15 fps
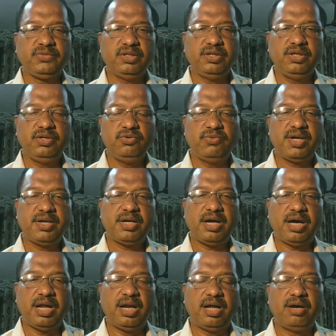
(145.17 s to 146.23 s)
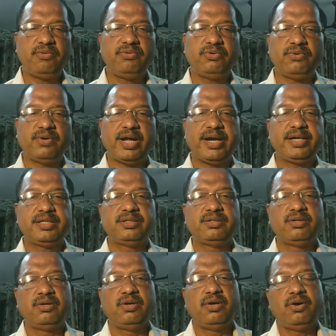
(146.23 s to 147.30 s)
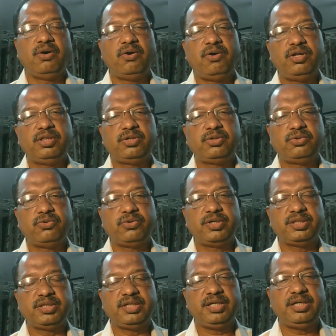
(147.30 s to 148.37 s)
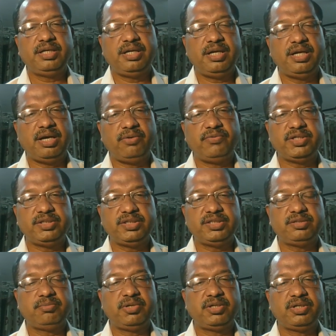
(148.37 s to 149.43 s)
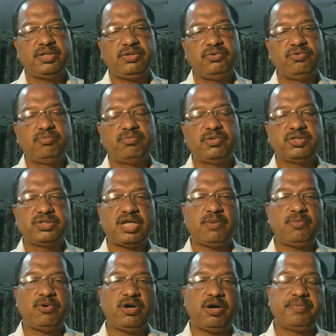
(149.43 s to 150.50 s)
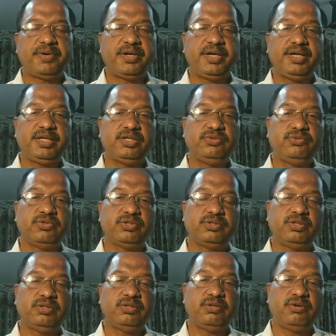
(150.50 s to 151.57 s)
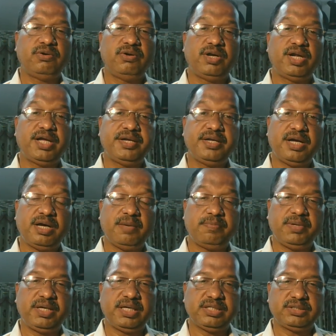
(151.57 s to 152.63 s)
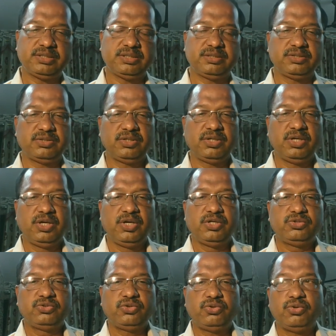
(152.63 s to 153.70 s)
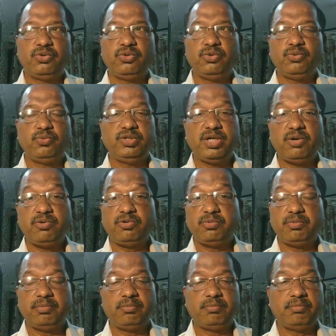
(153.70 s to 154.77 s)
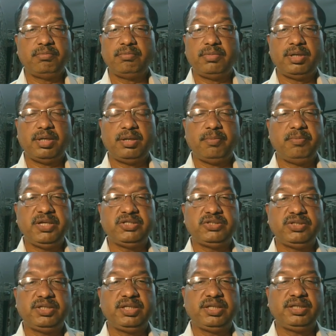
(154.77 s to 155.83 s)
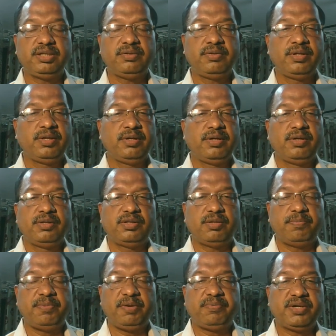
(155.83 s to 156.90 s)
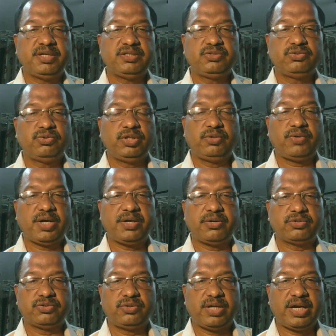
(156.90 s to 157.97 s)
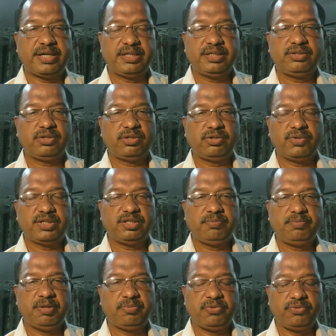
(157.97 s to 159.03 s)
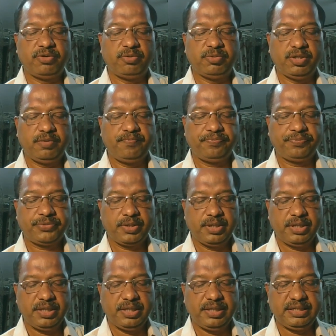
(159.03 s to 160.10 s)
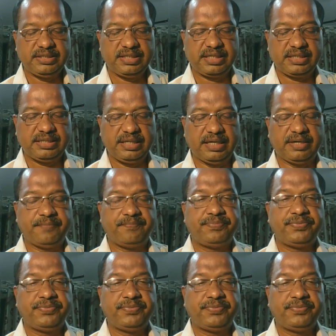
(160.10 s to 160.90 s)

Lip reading: You are allowed to write all the 23 languages, but you must have opted in your the online applications. So without mentioning the preference, so you can also write it, otherwise the paper will be the rejected.